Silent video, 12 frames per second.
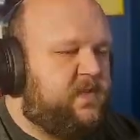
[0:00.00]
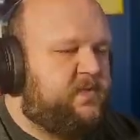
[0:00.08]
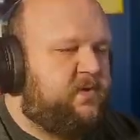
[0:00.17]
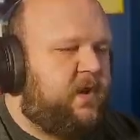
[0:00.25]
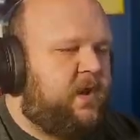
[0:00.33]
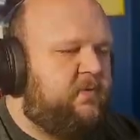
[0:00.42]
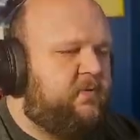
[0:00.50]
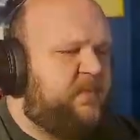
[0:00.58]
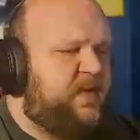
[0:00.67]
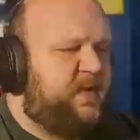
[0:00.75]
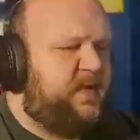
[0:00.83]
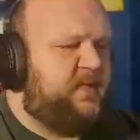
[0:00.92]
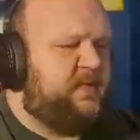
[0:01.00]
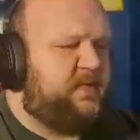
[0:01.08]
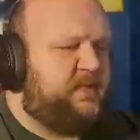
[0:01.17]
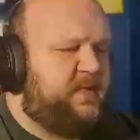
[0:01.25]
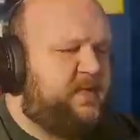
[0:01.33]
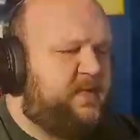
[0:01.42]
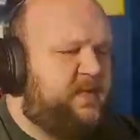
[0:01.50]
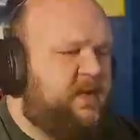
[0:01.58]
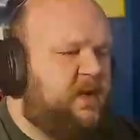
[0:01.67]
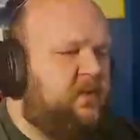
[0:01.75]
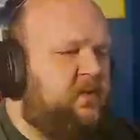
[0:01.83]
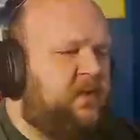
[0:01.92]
So it would be neat to see, you know,